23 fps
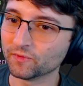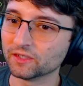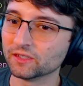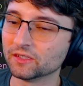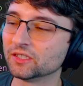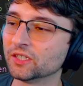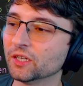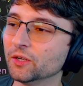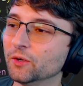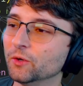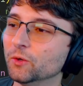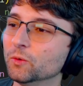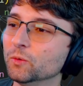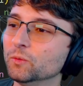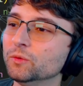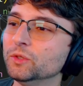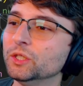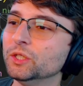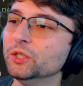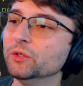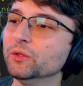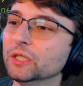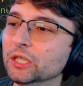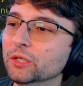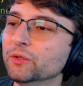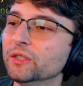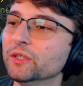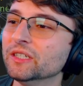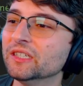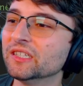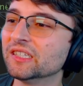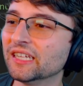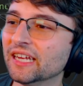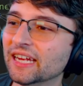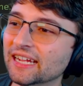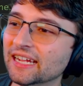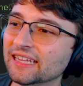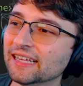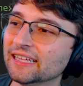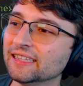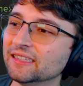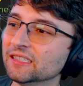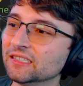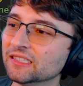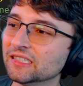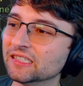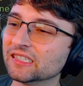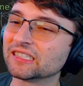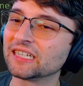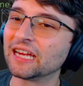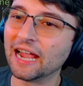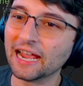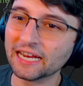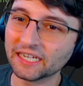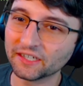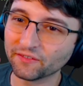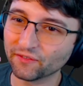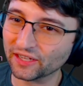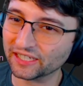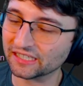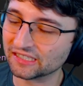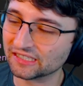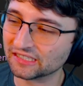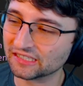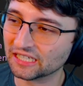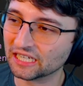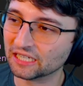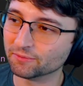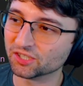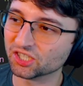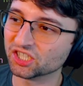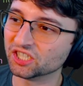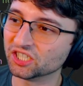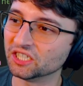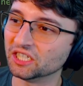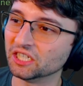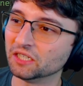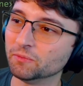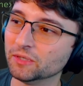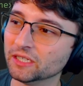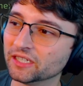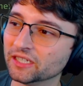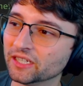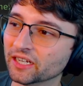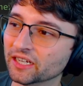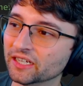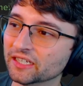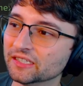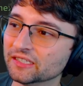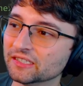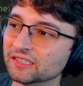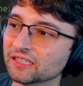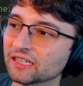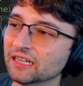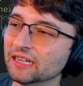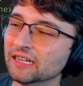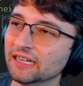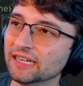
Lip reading: So you could say that this is kind of like a state machine because